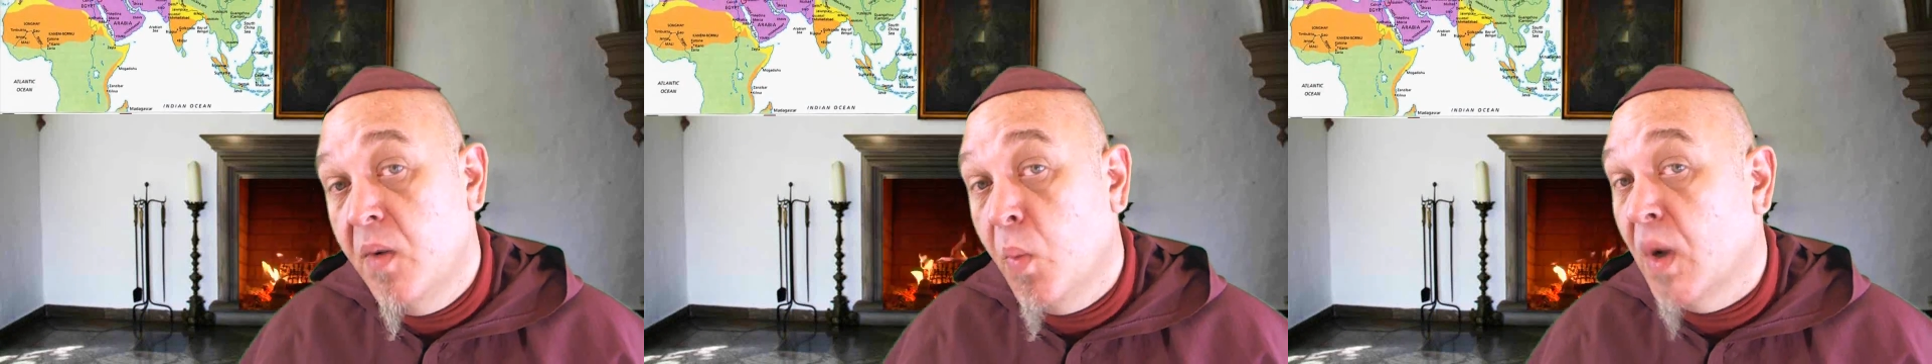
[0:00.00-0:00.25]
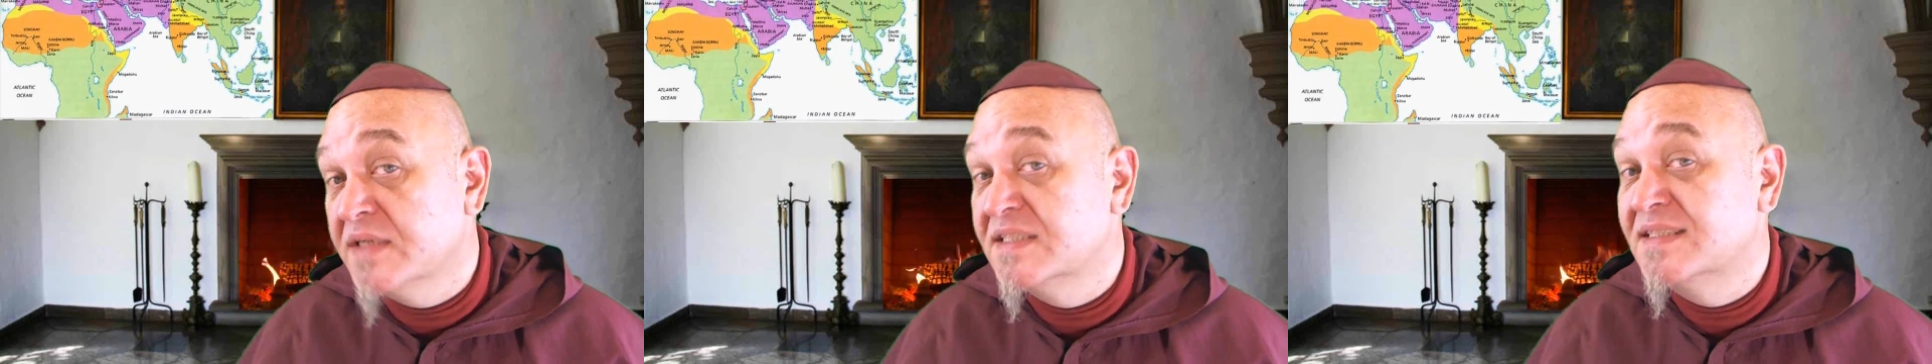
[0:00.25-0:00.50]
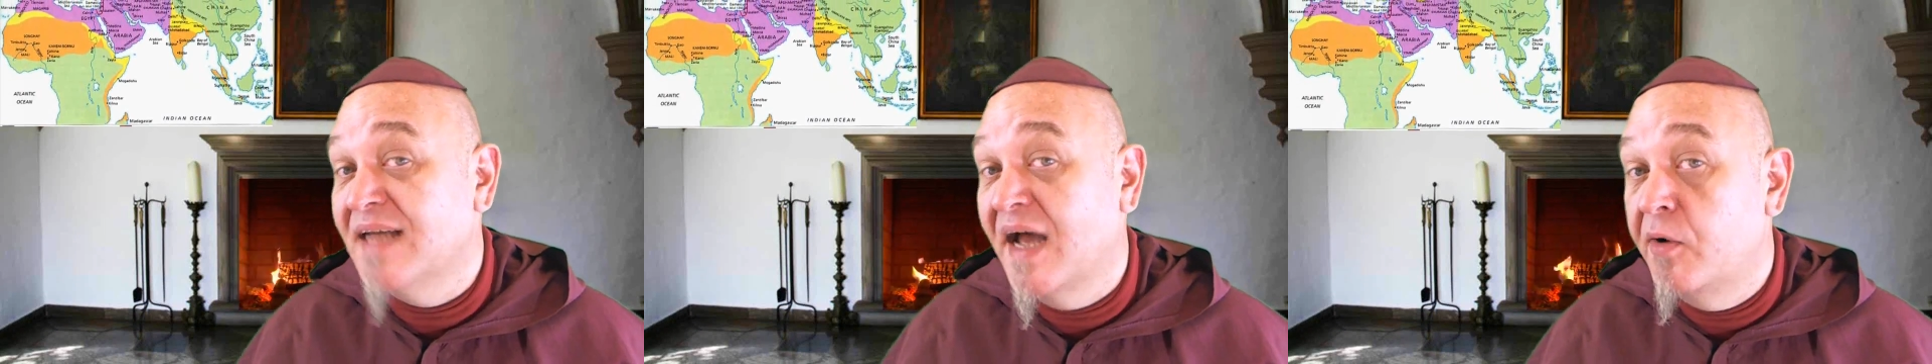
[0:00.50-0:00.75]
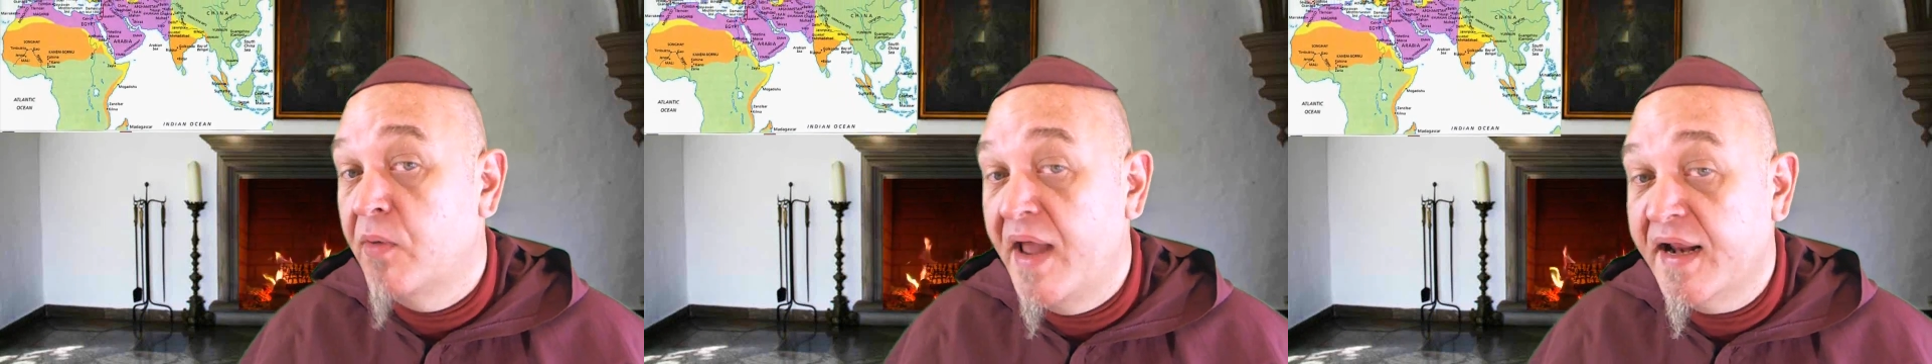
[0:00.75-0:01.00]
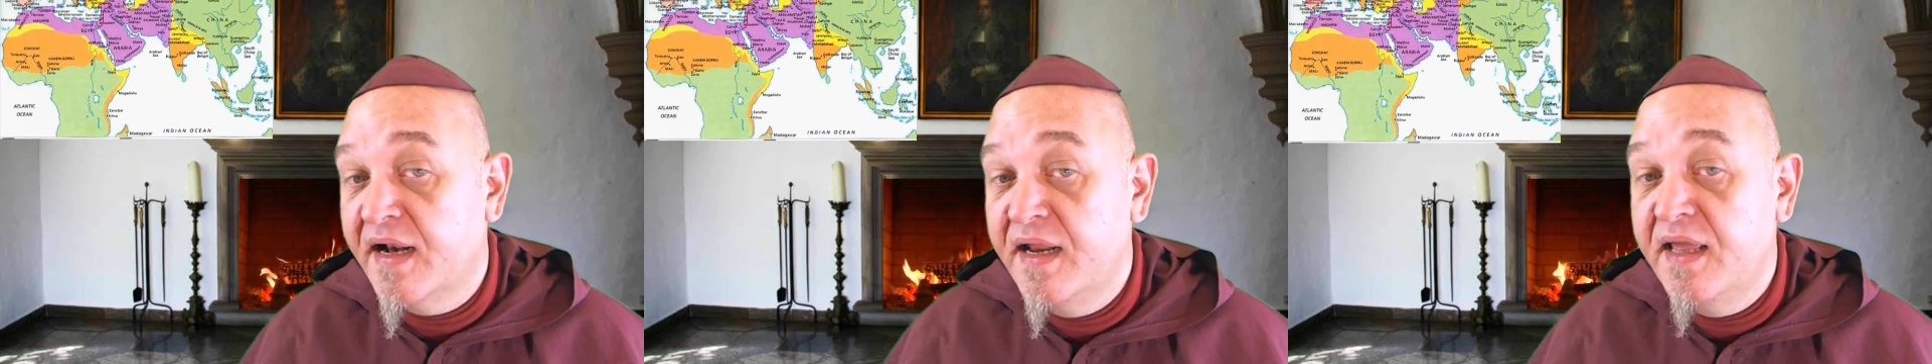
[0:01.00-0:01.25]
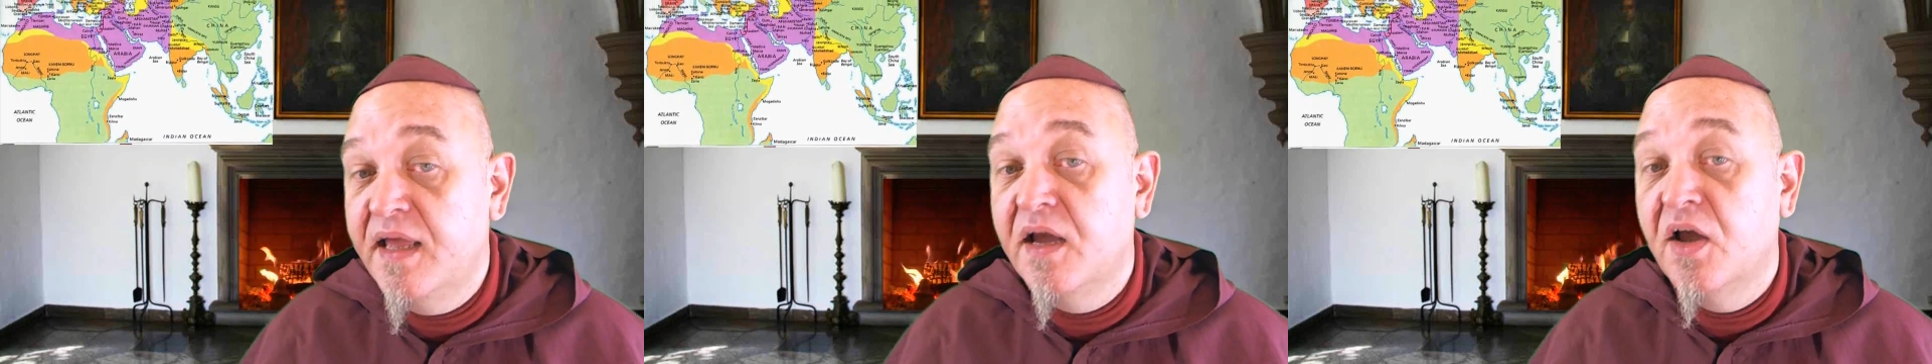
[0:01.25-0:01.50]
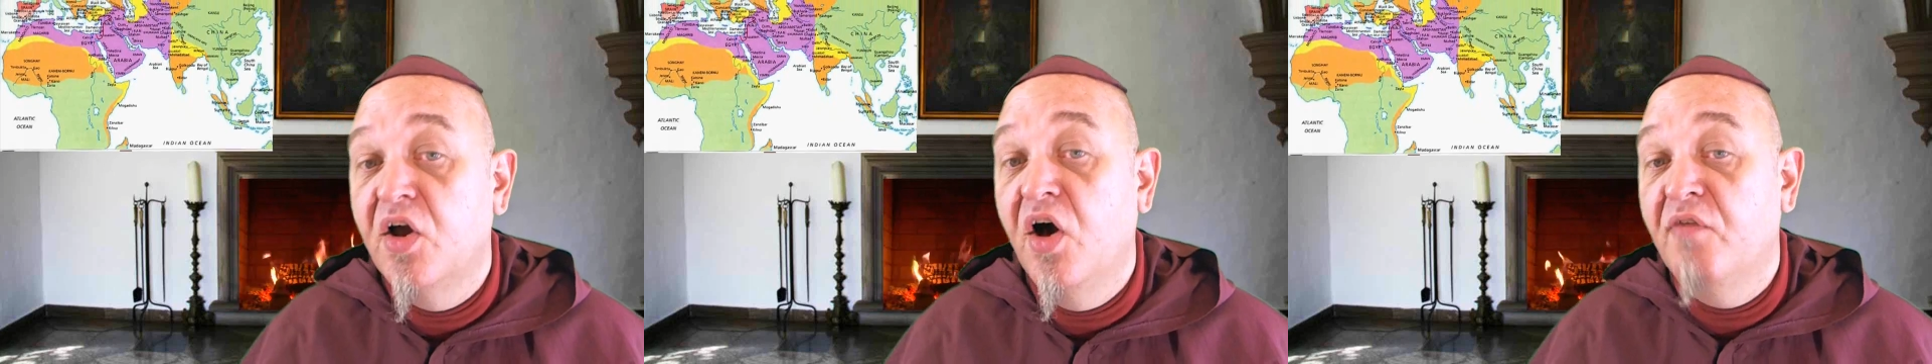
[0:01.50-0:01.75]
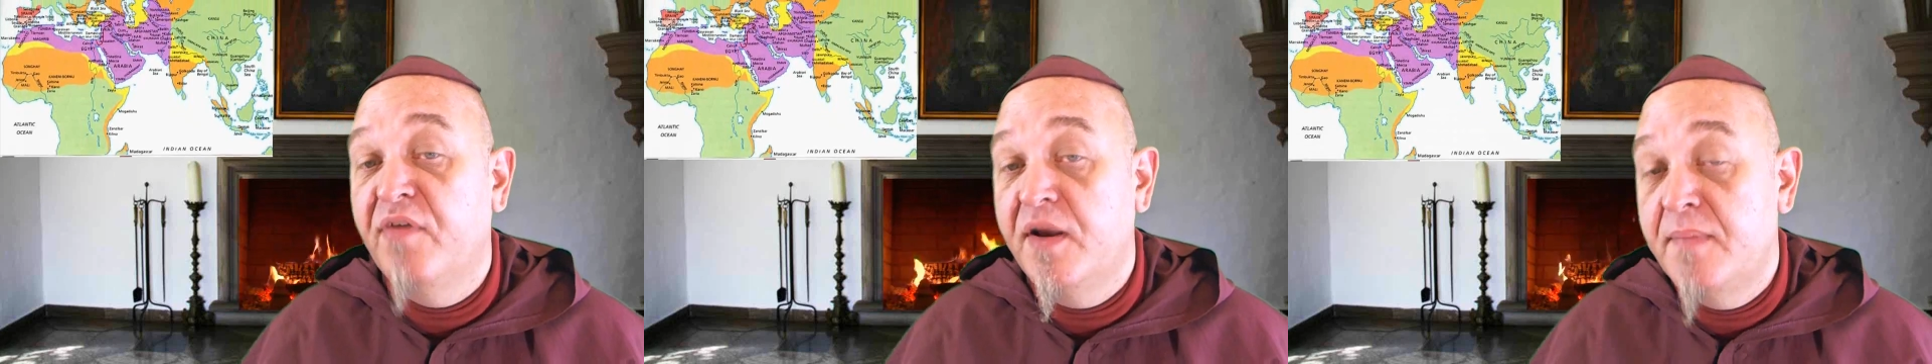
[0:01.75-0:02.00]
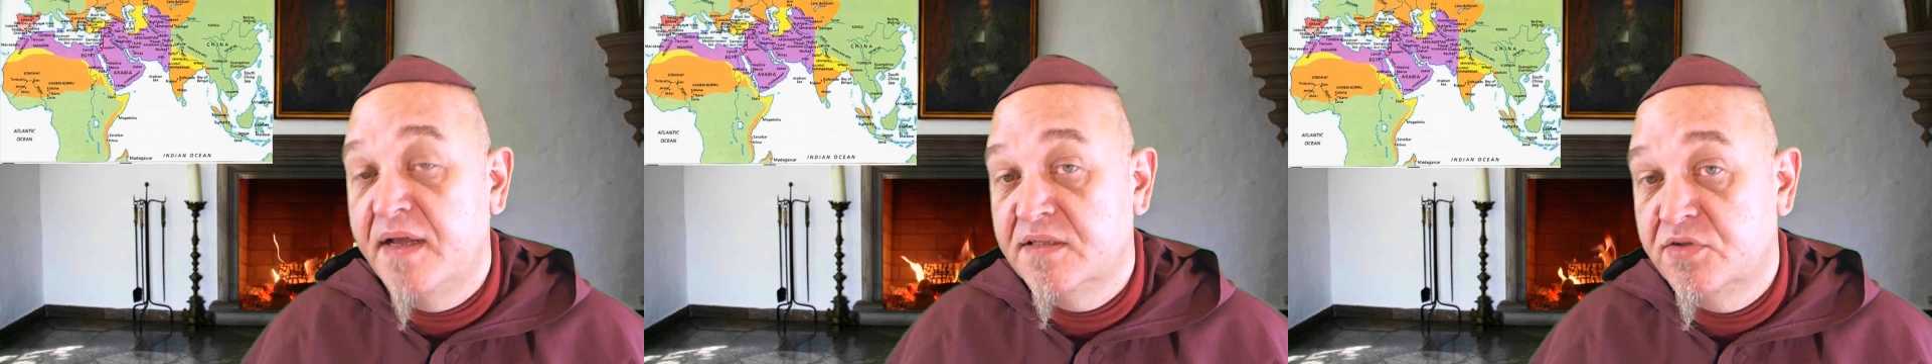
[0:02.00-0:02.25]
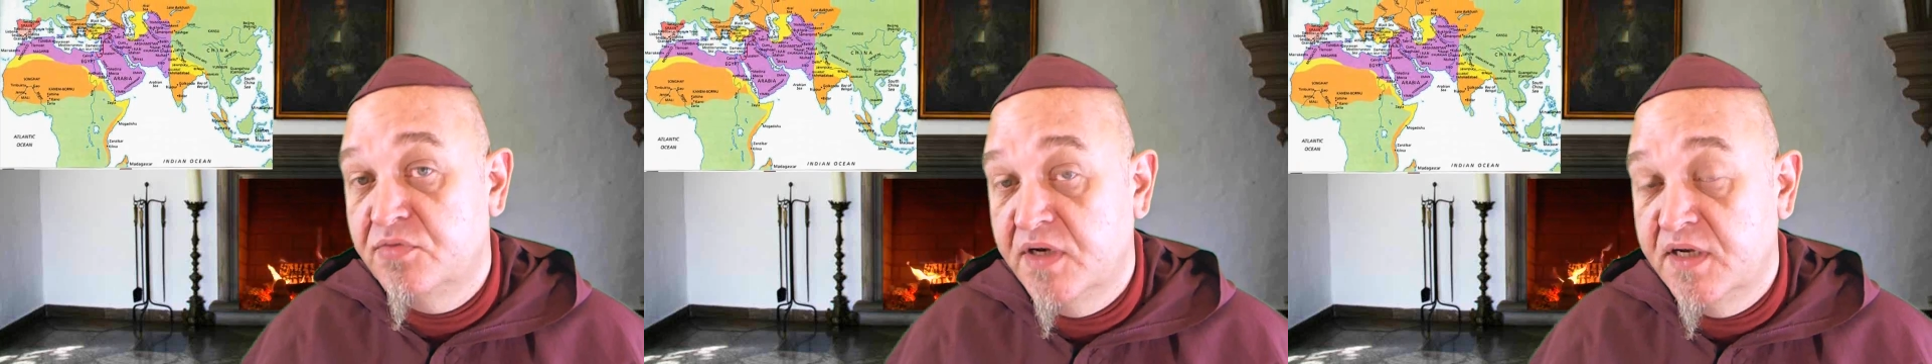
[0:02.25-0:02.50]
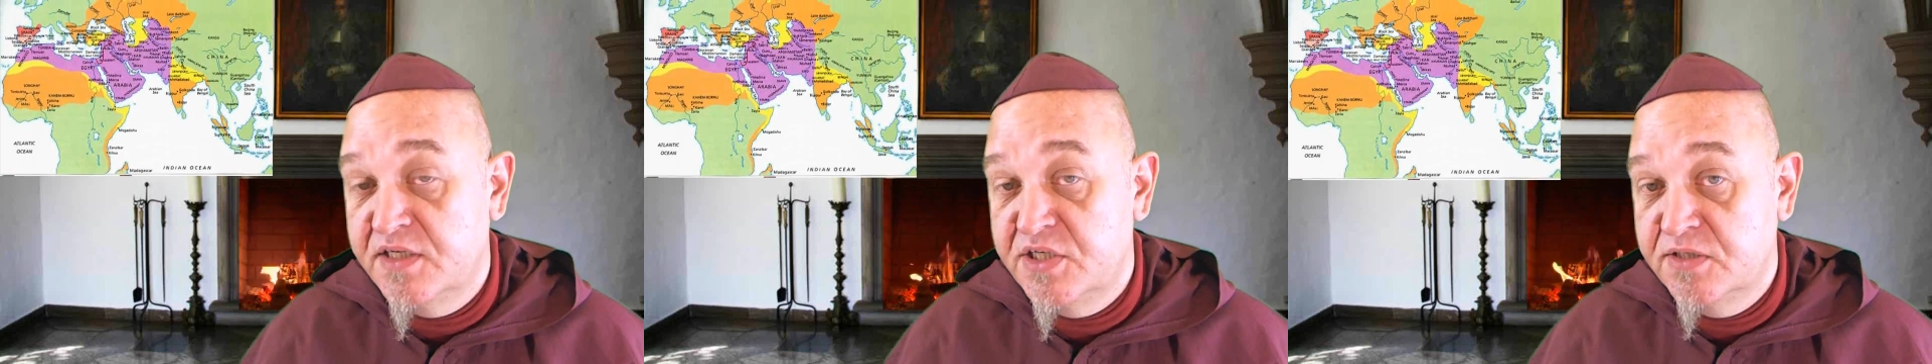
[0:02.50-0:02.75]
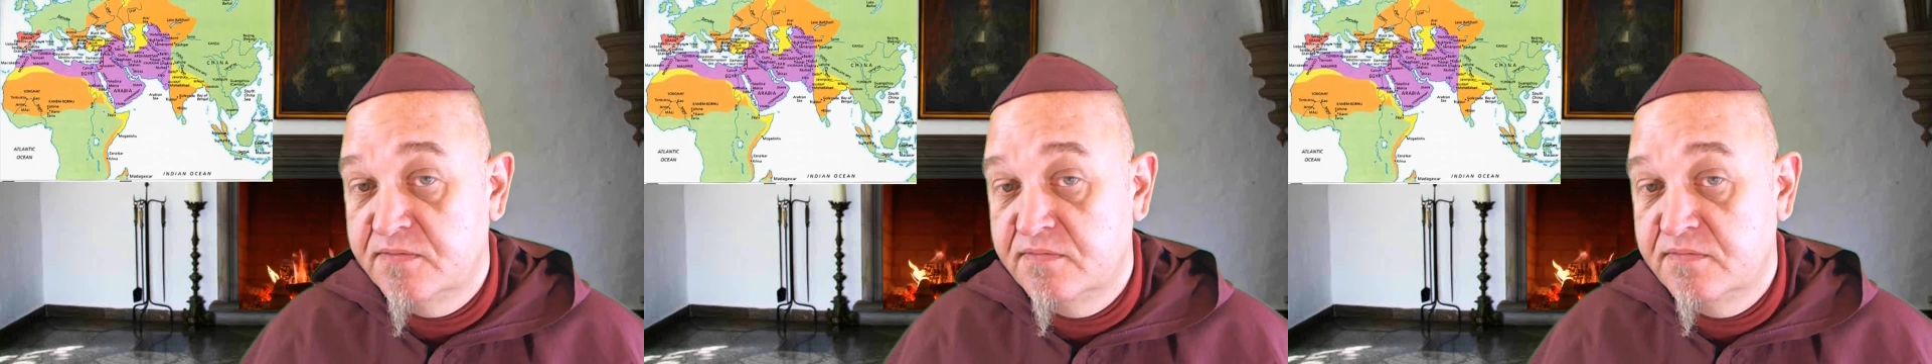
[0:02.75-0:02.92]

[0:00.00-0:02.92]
was directly government religion.